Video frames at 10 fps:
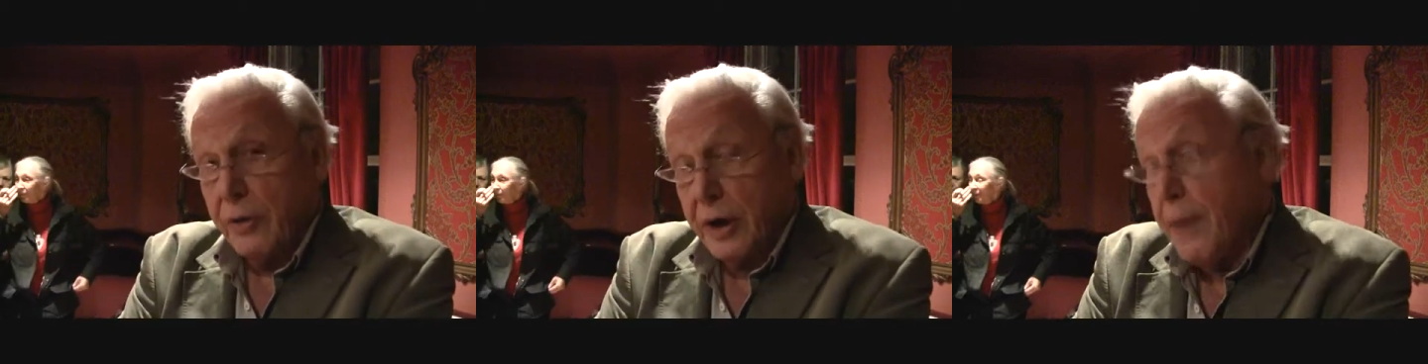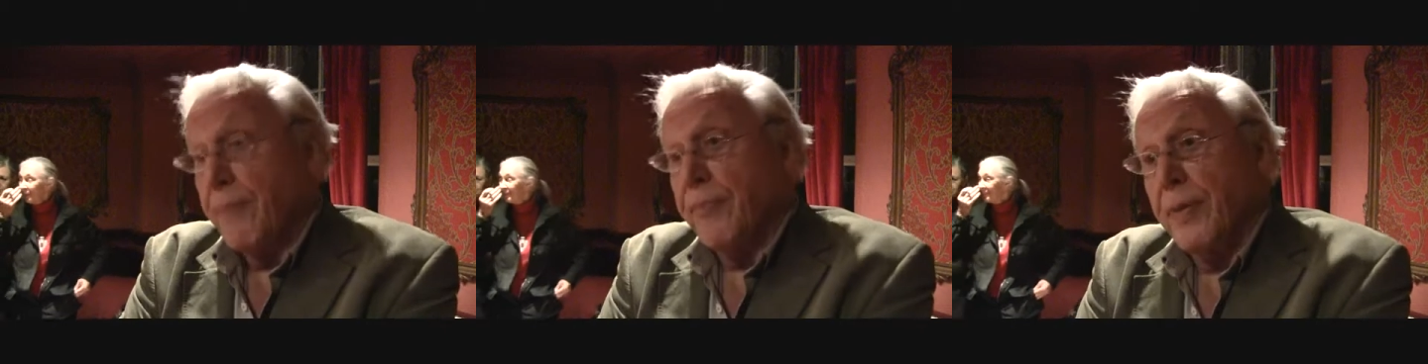
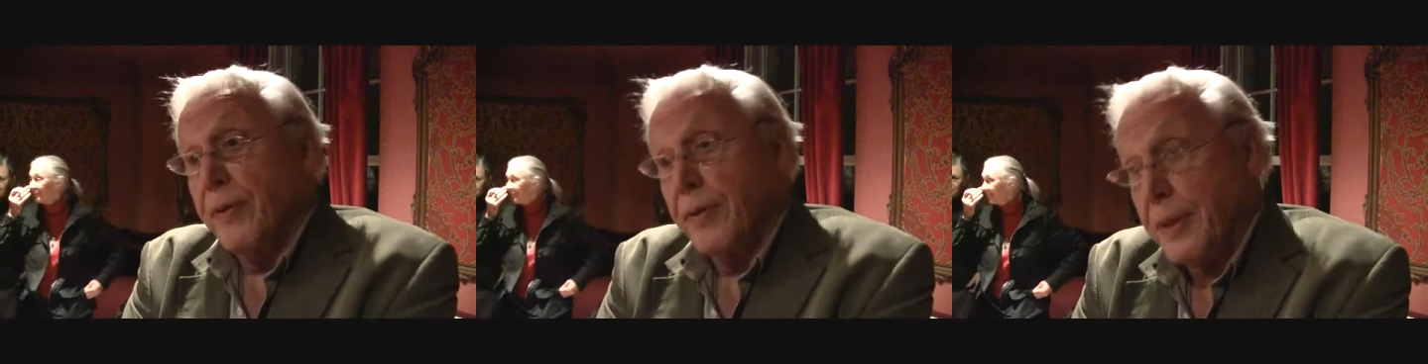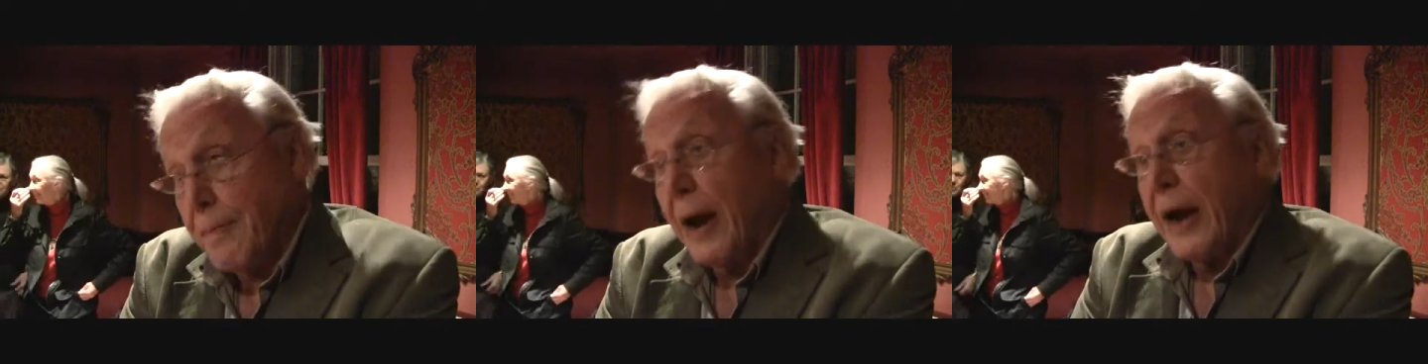keep
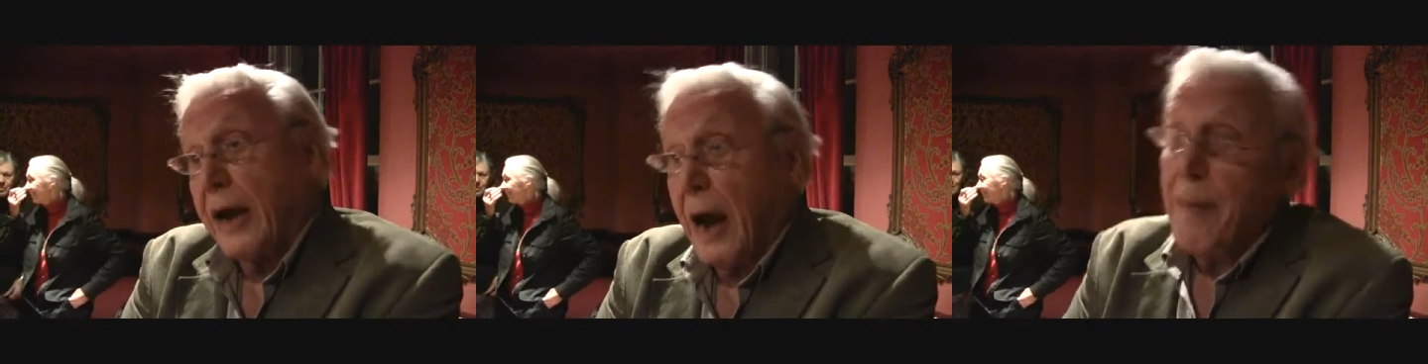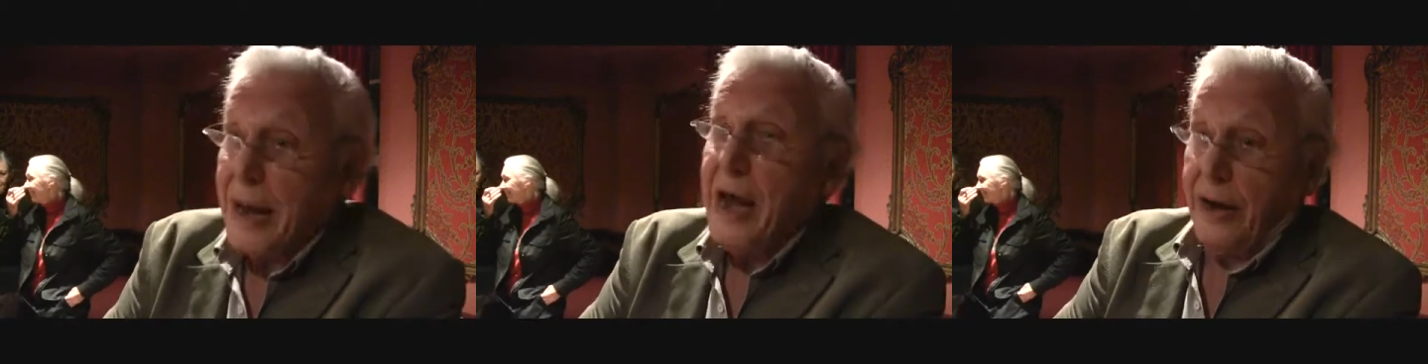the money
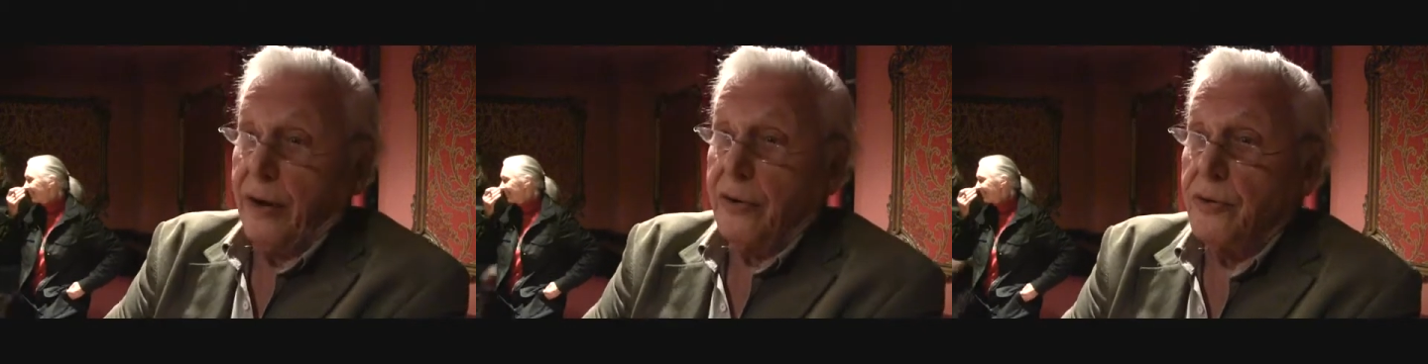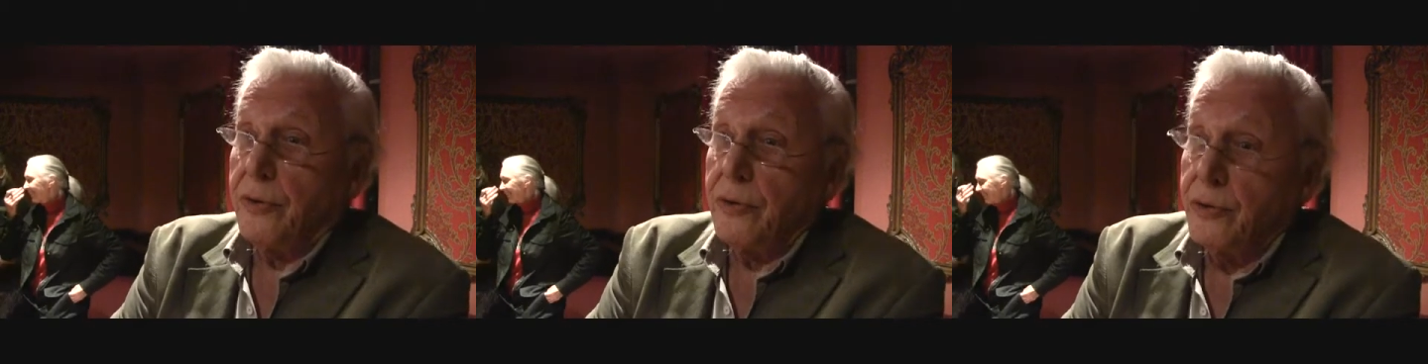coming in
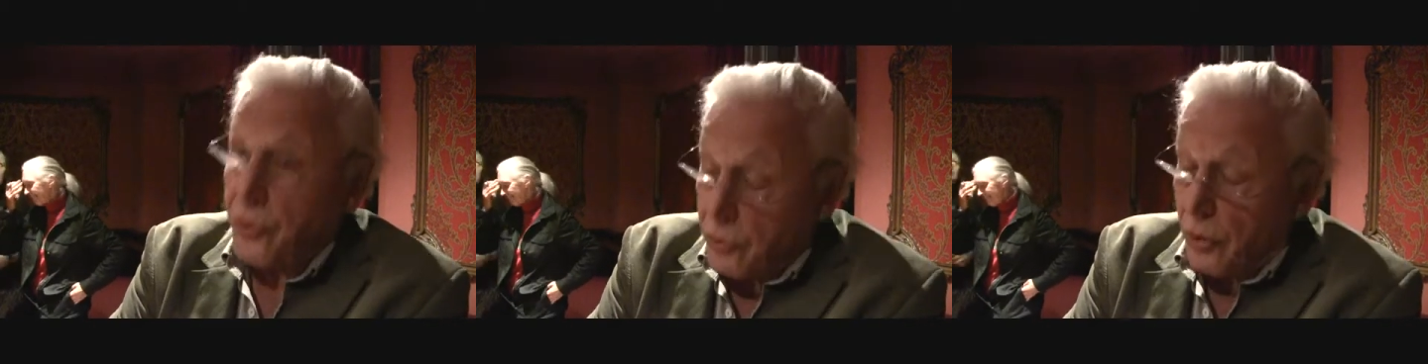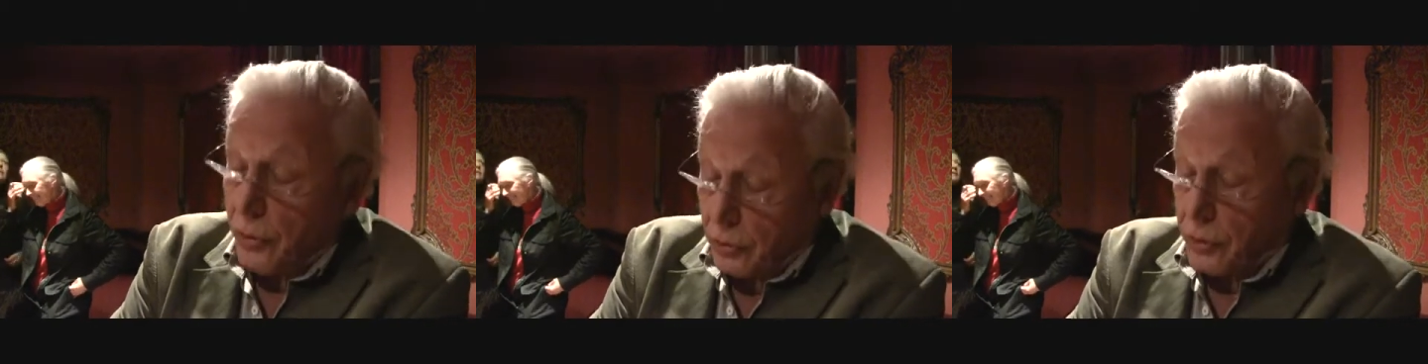
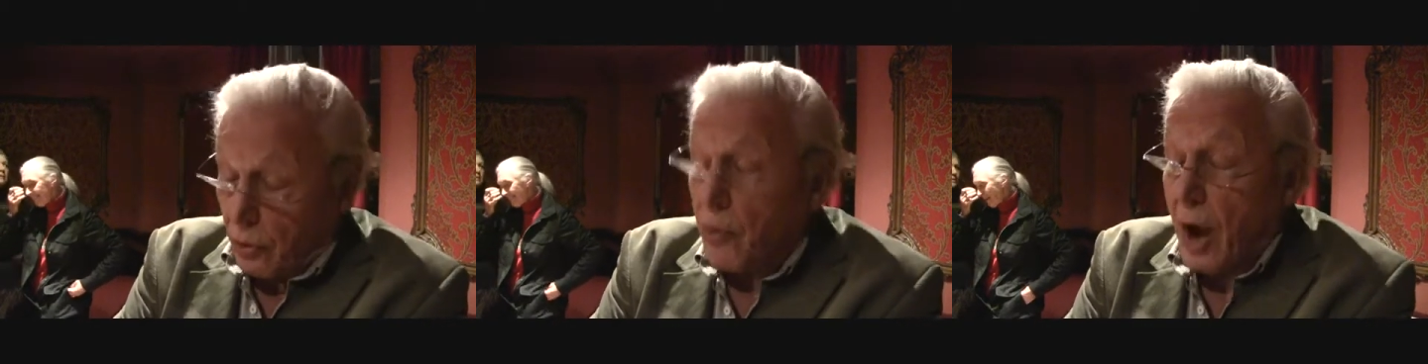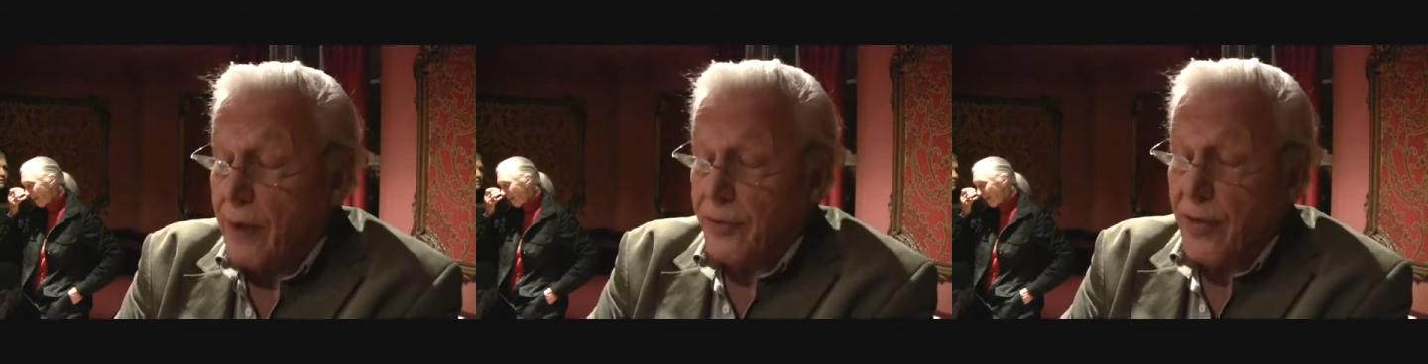to look
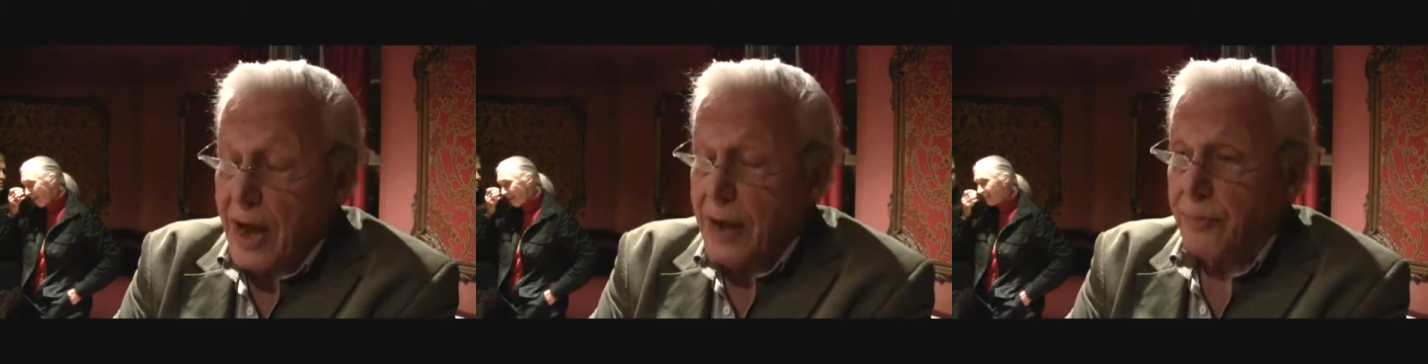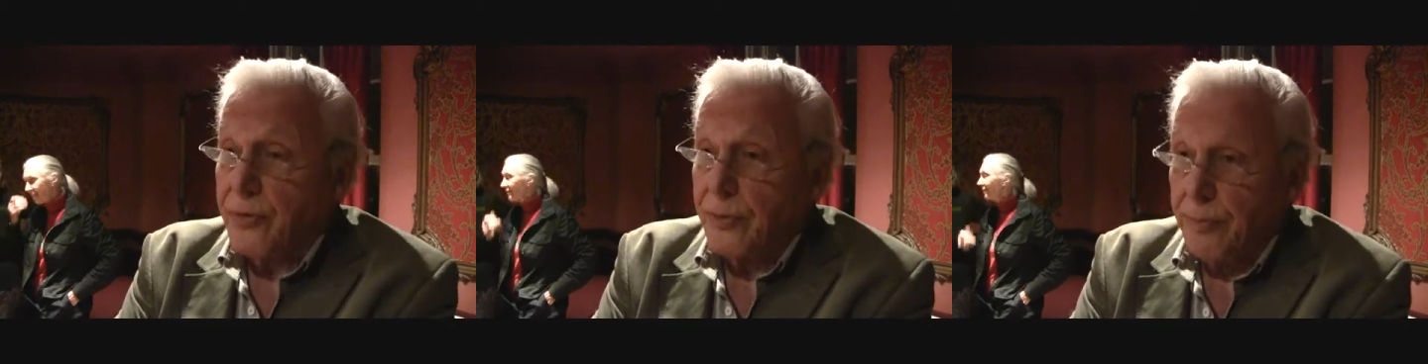after the
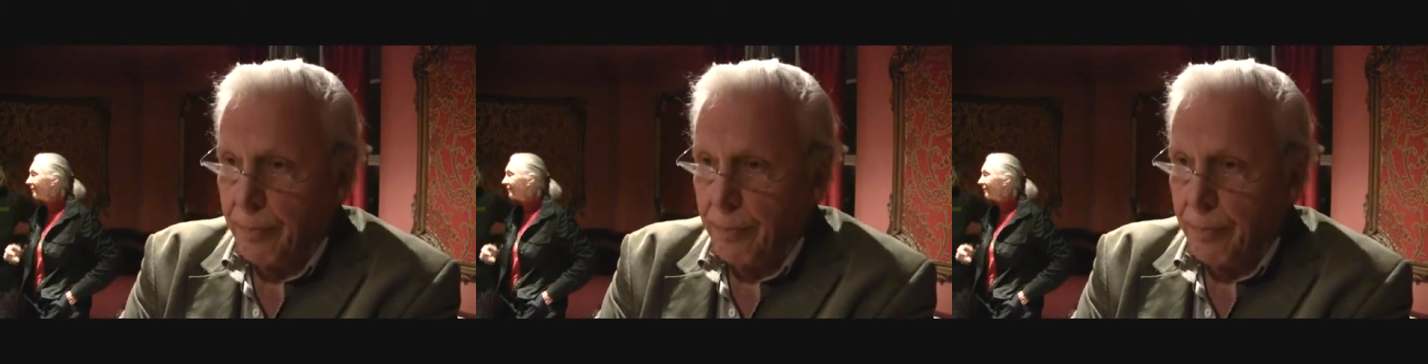apes.